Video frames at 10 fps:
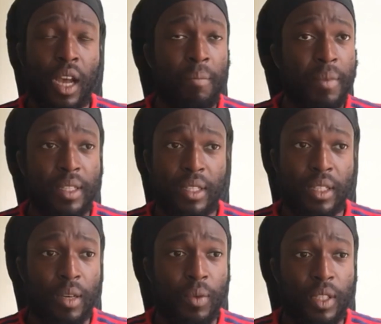I'm missing
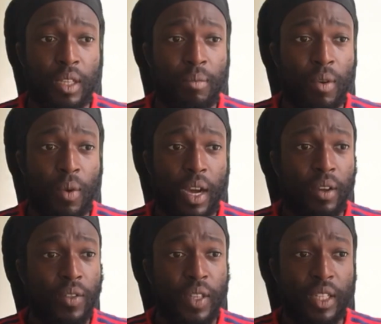someone. Timber White. I
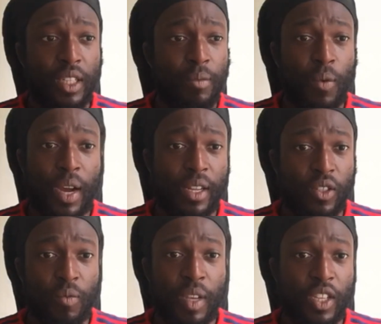was thinking Timber White and
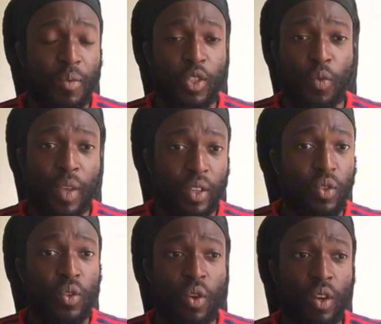Tomiyasu, but
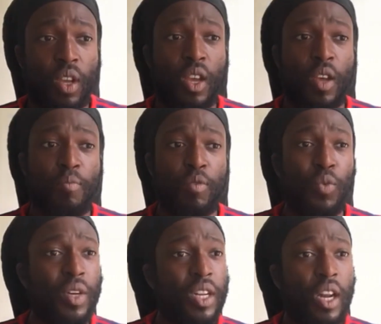Tomiyasu's gone.
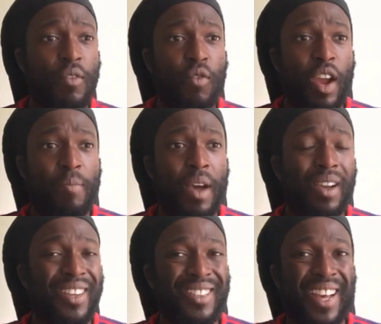Do we need another right
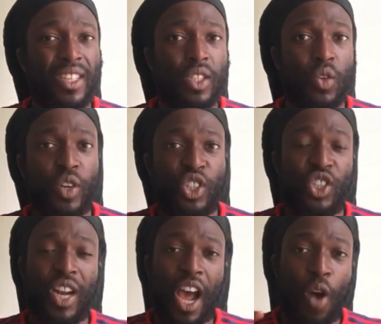back? That is a
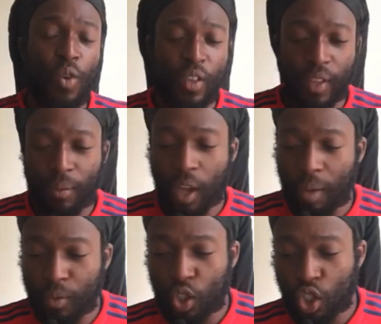question. I will leave that
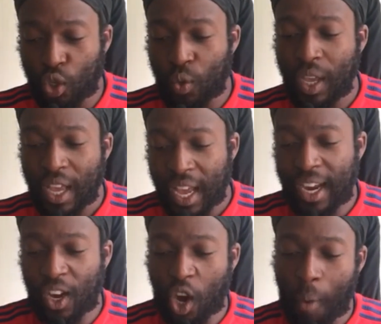up to you
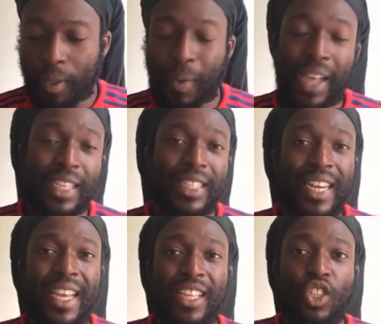in the comments. But as I
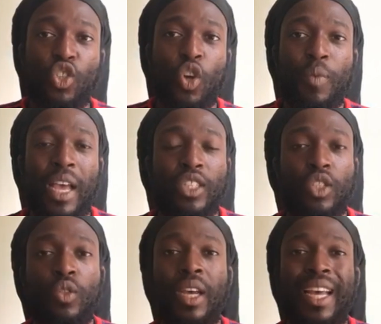said, yes,
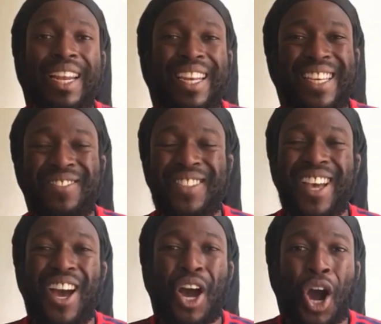Tomiyasu
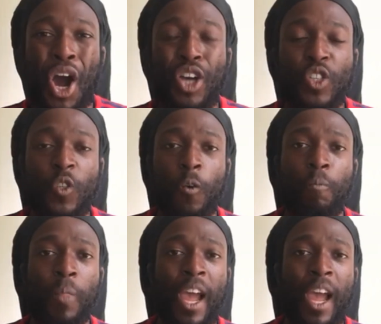leaves Arsenal.